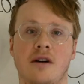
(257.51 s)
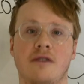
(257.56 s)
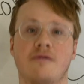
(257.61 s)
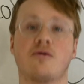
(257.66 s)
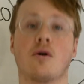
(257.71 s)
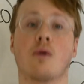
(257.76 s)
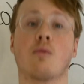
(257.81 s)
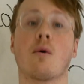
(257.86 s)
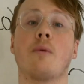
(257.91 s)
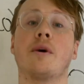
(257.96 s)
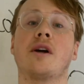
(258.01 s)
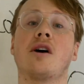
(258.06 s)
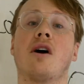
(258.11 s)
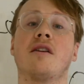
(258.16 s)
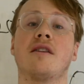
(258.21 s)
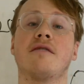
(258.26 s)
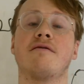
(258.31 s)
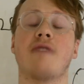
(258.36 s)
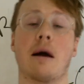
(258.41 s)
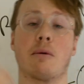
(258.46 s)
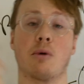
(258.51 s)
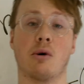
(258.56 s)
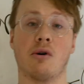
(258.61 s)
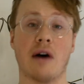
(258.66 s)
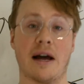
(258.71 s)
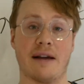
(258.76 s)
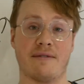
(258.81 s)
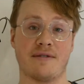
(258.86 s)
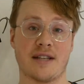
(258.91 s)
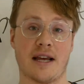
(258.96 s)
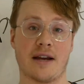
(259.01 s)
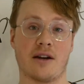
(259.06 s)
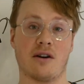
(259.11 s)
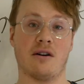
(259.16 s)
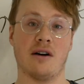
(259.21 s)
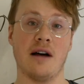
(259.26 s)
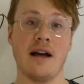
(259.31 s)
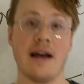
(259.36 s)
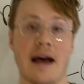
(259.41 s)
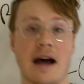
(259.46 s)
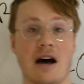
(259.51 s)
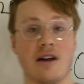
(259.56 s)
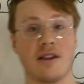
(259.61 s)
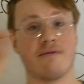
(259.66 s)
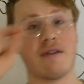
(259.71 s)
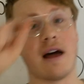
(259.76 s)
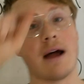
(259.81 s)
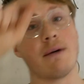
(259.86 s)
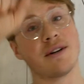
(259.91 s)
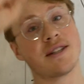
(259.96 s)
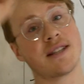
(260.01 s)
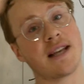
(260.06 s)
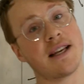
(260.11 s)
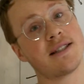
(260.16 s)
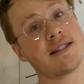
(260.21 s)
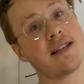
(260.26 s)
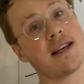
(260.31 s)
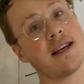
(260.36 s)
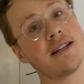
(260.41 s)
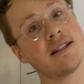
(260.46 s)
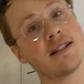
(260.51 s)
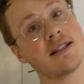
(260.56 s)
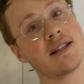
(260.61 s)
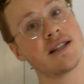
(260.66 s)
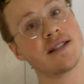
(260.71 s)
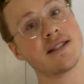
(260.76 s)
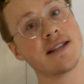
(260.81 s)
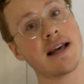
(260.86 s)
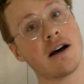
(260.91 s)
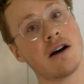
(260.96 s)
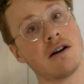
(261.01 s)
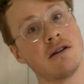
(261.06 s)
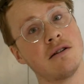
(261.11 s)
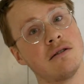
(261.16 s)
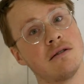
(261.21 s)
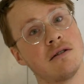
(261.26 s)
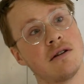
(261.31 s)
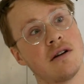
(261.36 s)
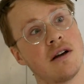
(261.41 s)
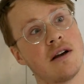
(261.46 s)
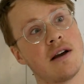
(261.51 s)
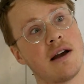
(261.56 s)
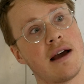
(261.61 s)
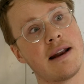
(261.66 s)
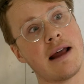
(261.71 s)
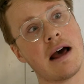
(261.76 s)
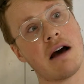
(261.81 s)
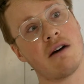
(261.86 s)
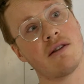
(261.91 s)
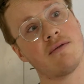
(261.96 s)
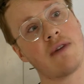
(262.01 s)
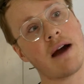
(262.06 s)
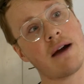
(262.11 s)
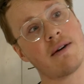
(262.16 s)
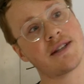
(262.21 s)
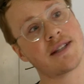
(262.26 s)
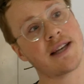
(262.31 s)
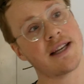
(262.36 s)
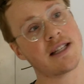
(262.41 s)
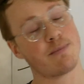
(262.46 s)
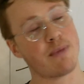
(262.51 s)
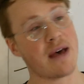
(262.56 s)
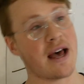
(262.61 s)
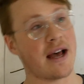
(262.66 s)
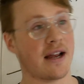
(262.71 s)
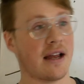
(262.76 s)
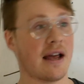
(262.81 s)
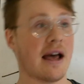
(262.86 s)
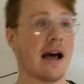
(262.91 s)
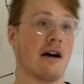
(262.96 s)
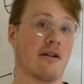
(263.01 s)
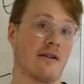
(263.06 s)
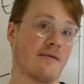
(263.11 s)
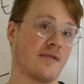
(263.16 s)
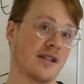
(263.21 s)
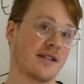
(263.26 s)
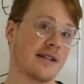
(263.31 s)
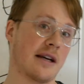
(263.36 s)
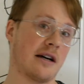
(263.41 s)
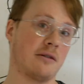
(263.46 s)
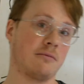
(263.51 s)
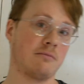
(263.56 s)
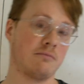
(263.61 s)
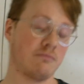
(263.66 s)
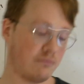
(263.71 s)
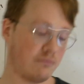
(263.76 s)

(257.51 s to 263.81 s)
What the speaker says: for what we call the viral life cycle. How the virus gets into the cell and how the virus gets back out of the cell.